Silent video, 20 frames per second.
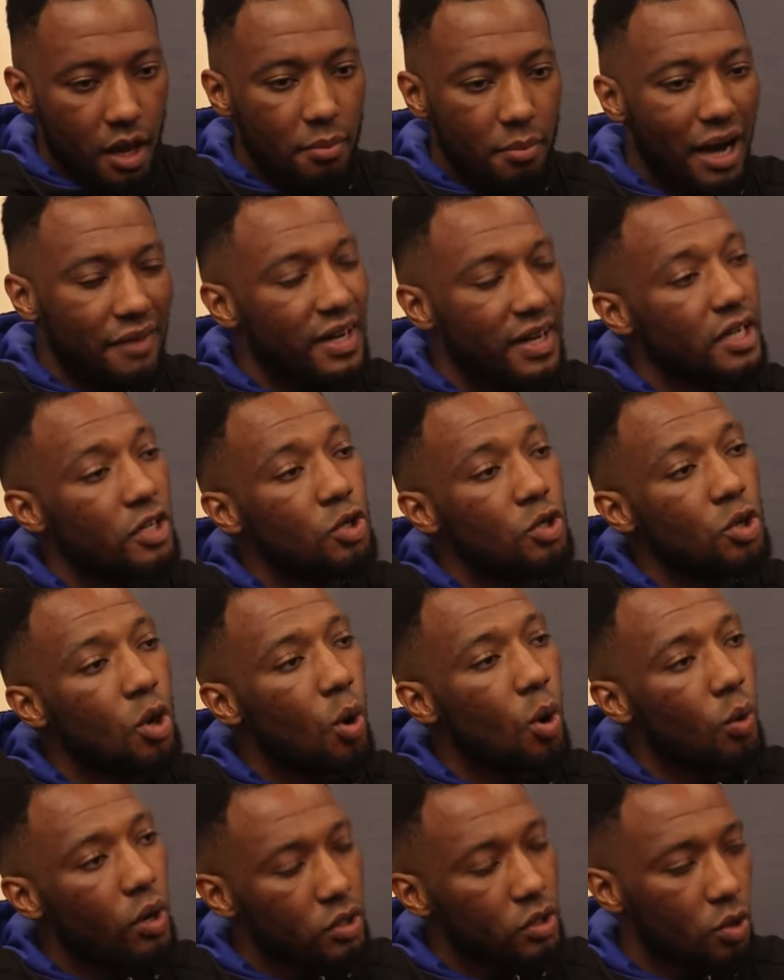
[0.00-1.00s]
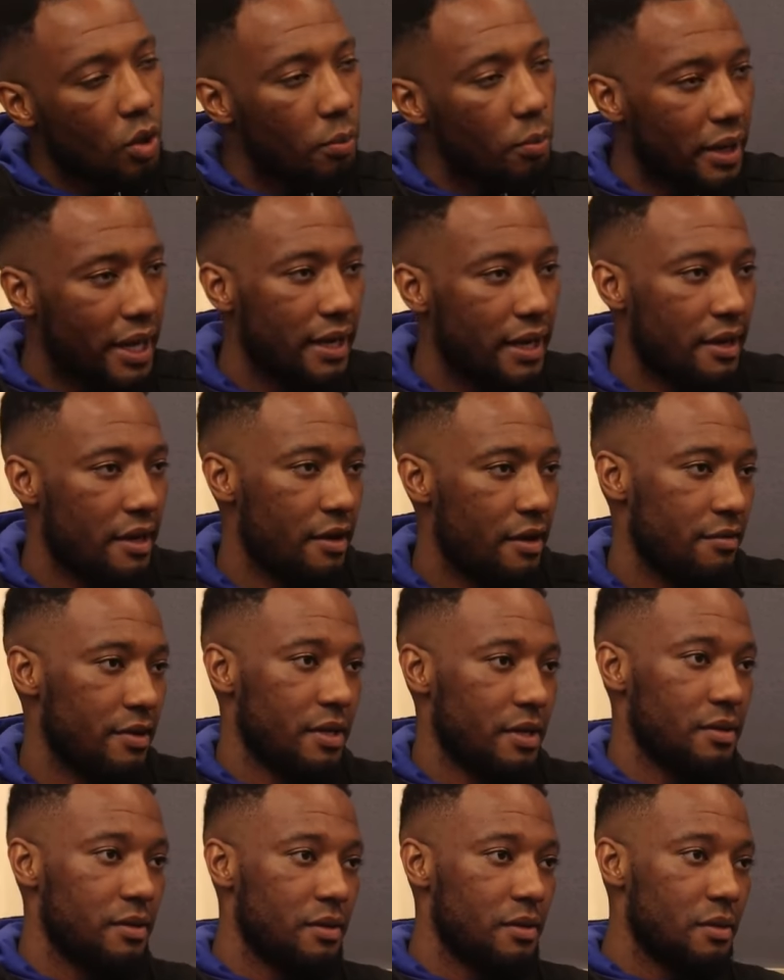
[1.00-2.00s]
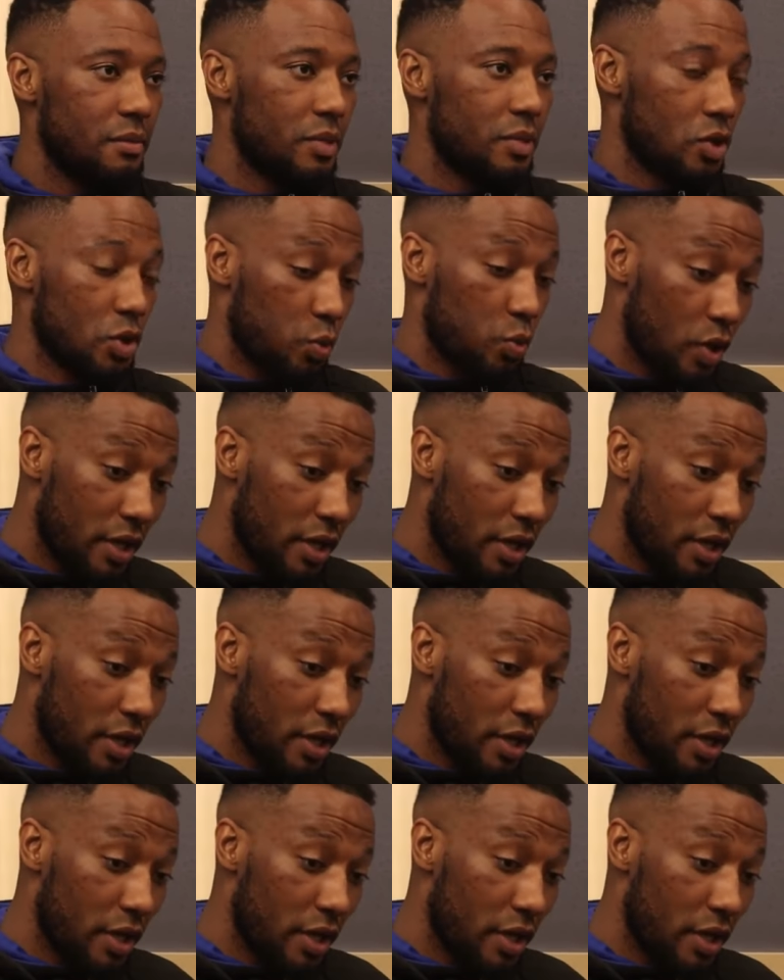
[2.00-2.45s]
But I've had no one not pay their rent because mm.